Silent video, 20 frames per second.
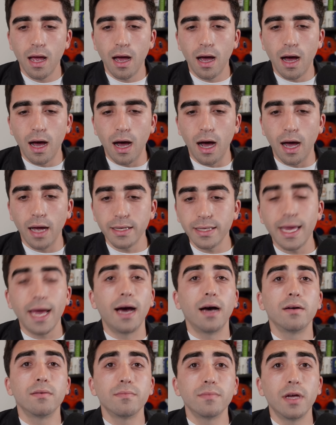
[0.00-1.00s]
Uh, yeah,
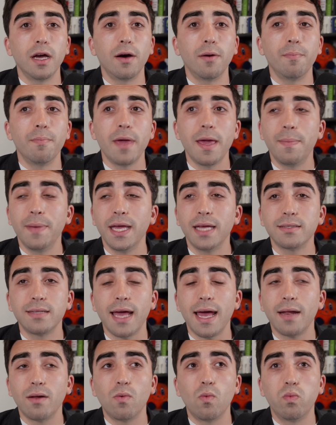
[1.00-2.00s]
well, maybe at,
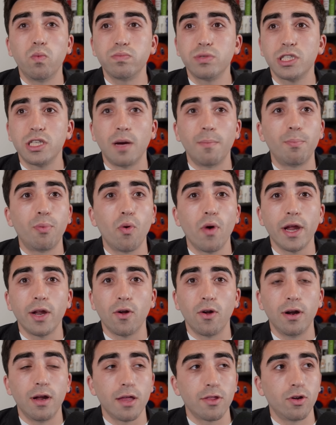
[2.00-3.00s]
at some point or
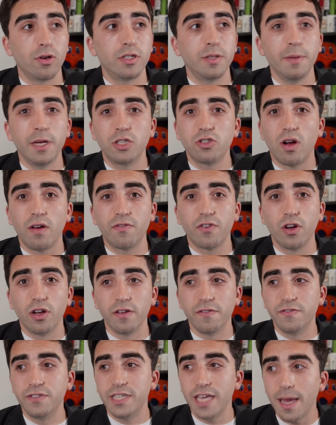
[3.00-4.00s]
another, Dimitrov could
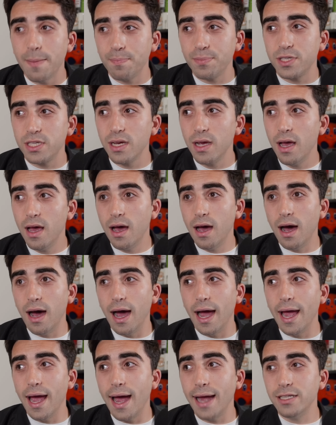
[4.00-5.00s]
have dipped.
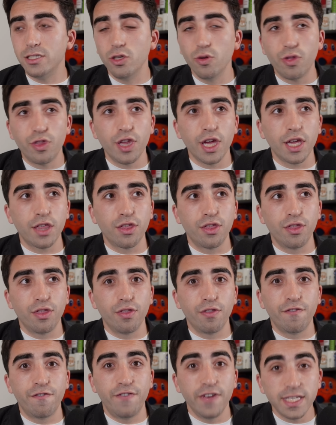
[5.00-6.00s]
I, I do think
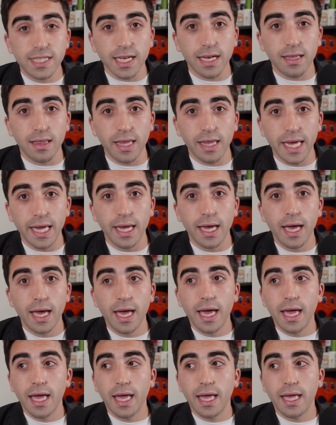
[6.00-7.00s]
physically
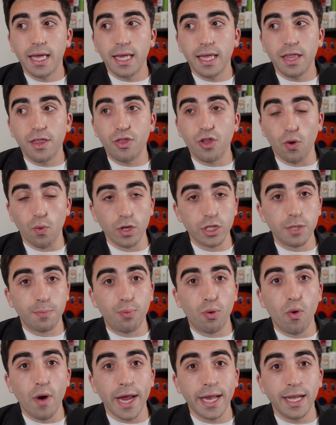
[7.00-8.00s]
there was a
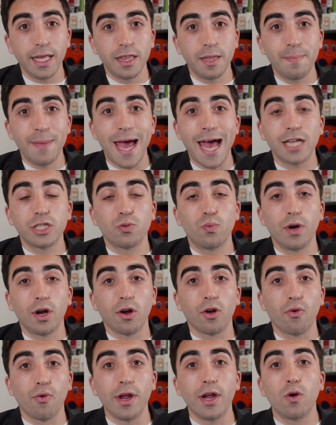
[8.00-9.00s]
point in the match where
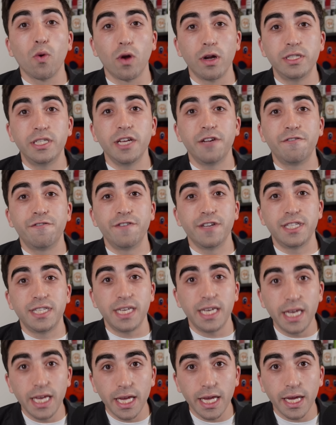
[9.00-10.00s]
Grigor did
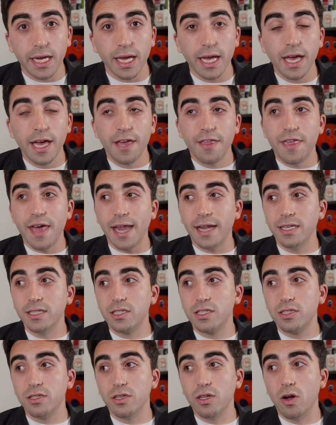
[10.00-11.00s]
fatigue. That
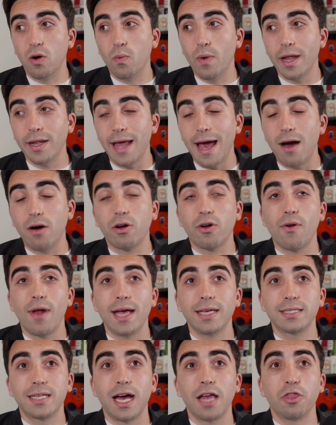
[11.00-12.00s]
is, you know, when
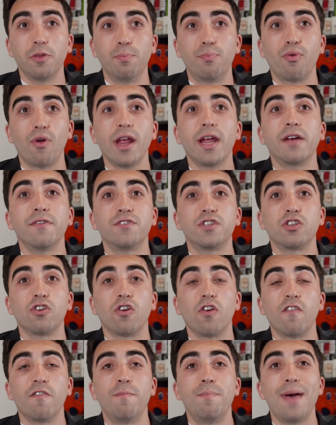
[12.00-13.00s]
Alcaraz got the break of
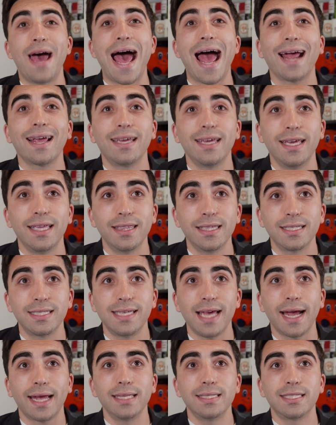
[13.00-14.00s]
serve back in the
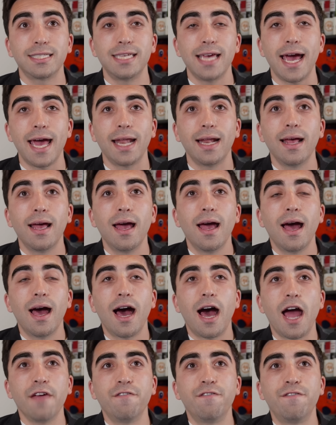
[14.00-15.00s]
second set,
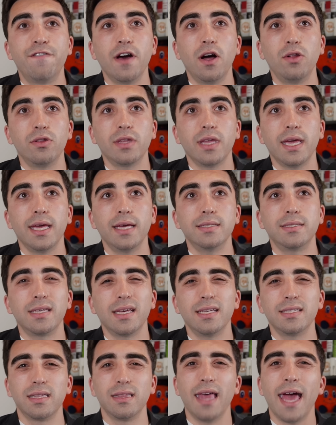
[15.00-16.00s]
I felt his
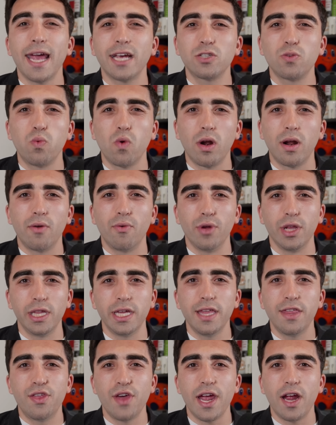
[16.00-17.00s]
his legs weren't
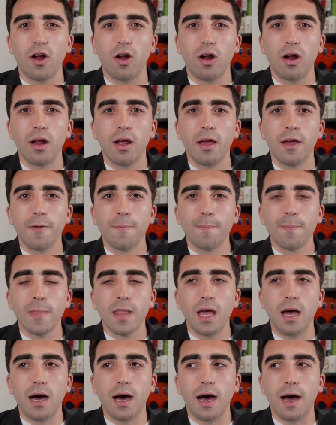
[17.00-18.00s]
really there
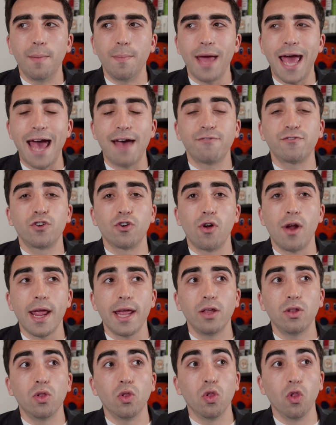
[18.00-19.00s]
um, after
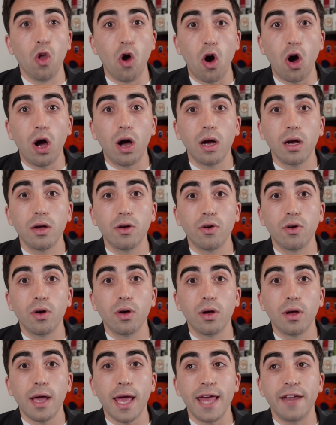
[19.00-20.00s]
a long
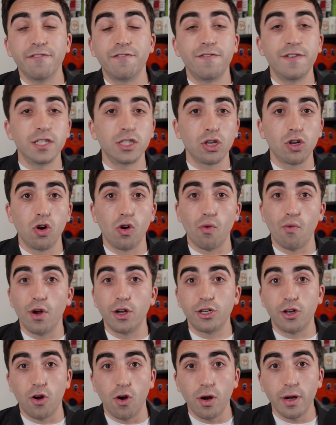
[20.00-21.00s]
and physical
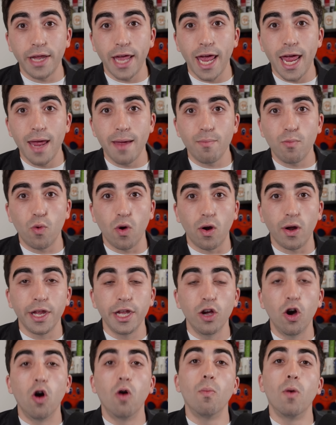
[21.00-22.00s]
return game where he
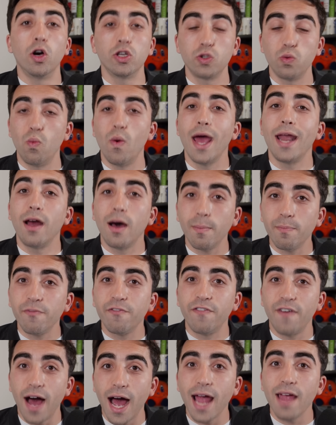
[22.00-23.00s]
almost went up
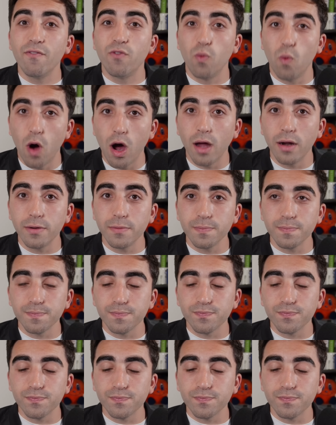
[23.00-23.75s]
five one.